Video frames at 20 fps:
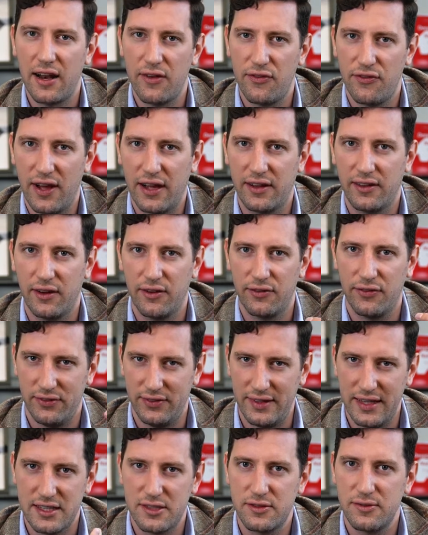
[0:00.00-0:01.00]
effect of
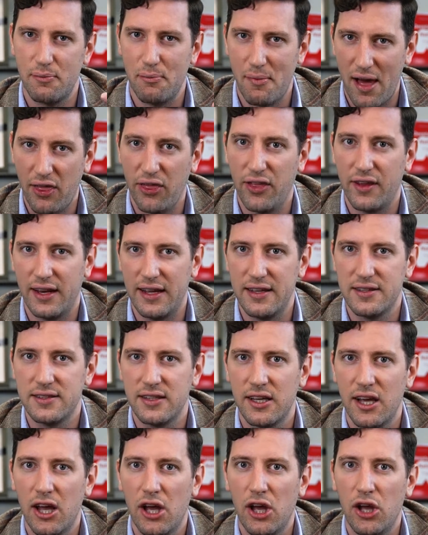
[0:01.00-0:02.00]
this method
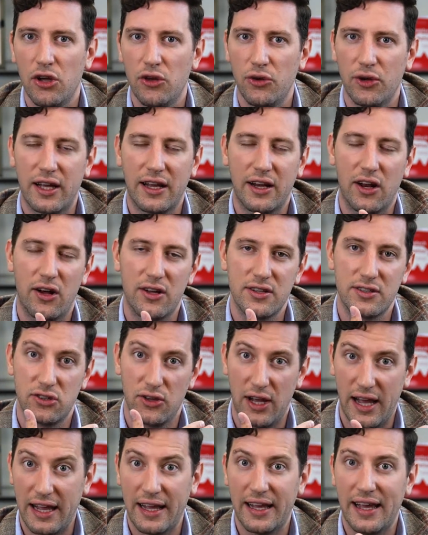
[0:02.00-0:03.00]
is you can
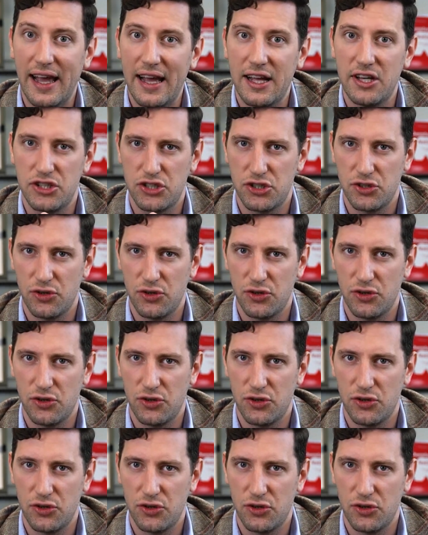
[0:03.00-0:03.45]
also engage